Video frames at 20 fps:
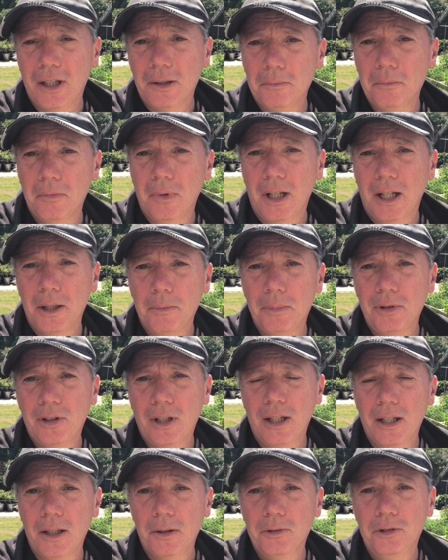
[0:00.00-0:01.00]
my
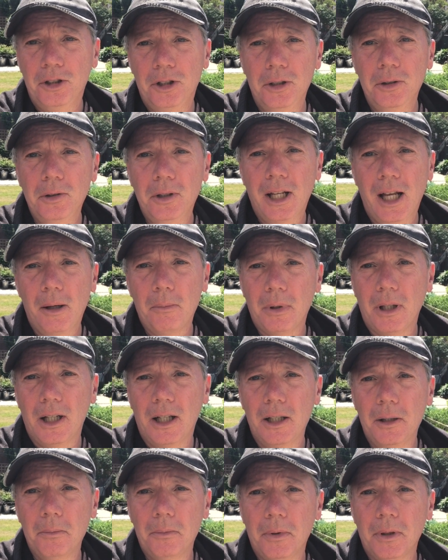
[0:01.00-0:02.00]
potatoes do get
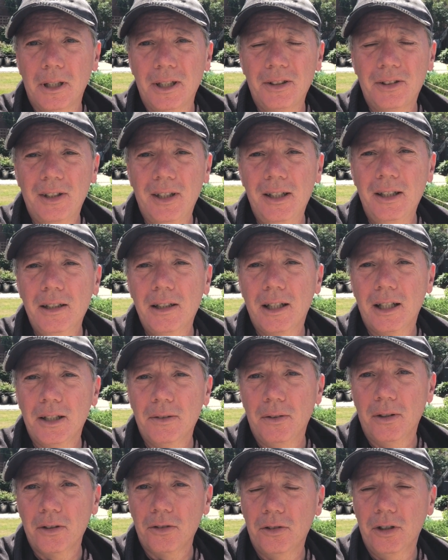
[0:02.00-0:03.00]
blight, but it's in kind of
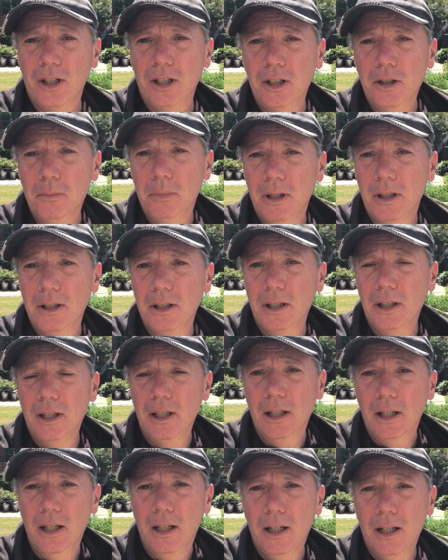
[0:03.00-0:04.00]
October
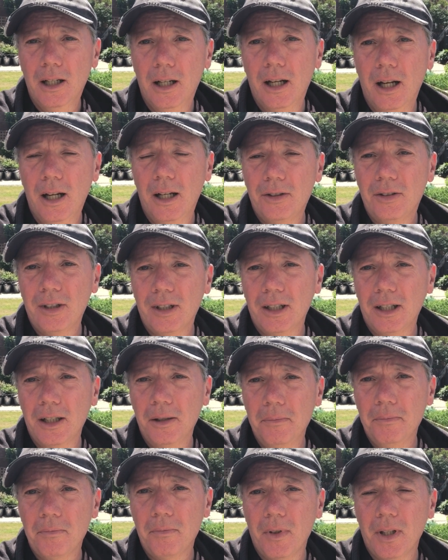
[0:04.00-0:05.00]

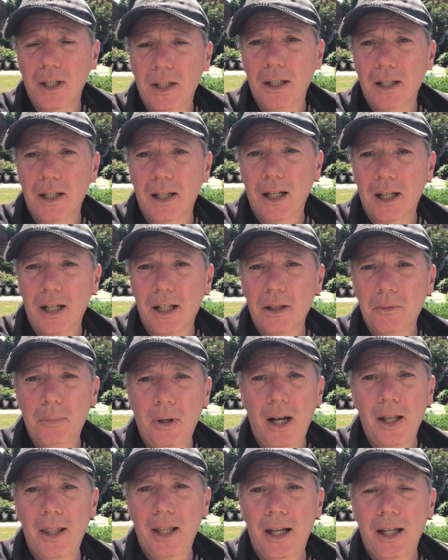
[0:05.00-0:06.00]
time, and
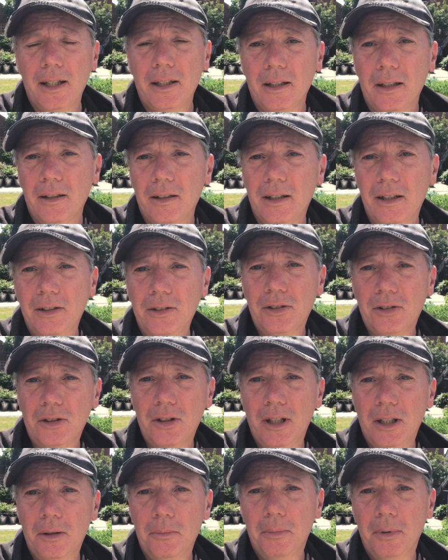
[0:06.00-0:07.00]
by then there's
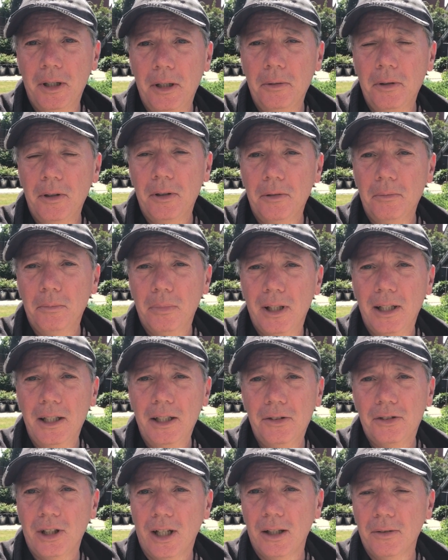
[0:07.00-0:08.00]
been plenty of
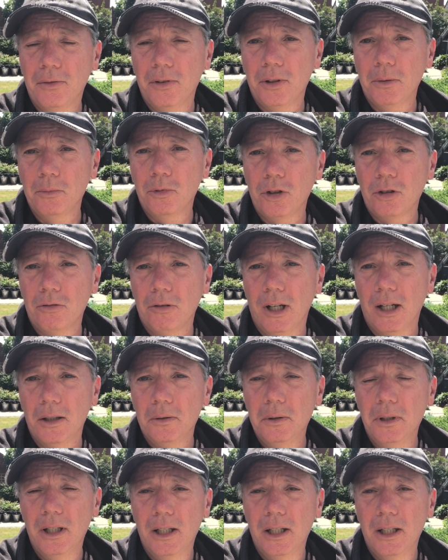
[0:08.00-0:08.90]
time for them to grow,